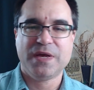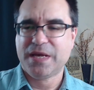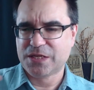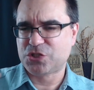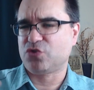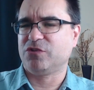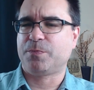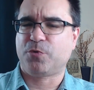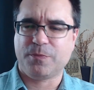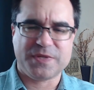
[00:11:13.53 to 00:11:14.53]
served the
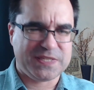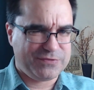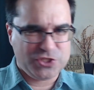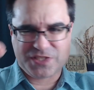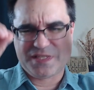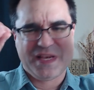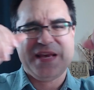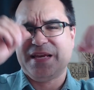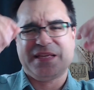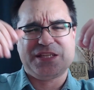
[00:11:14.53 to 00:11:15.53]
purpose of just
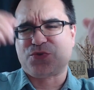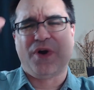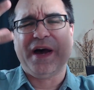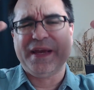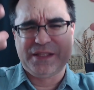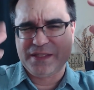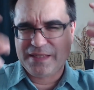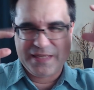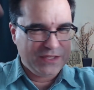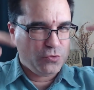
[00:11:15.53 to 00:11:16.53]
trying to
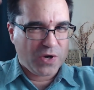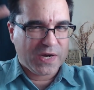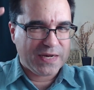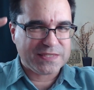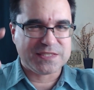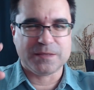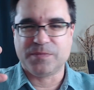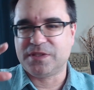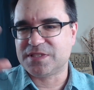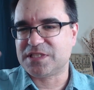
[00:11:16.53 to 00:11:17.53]
get you accustomed
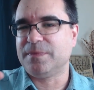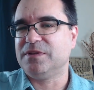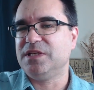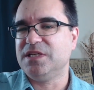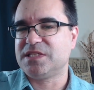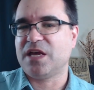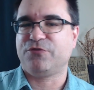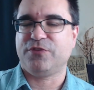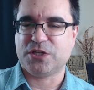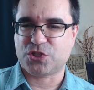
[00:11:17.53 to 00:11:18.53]
to some of these
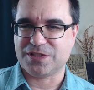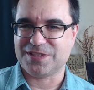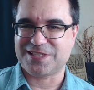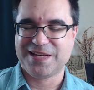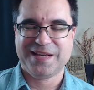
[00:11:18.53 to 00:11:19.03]
definitions.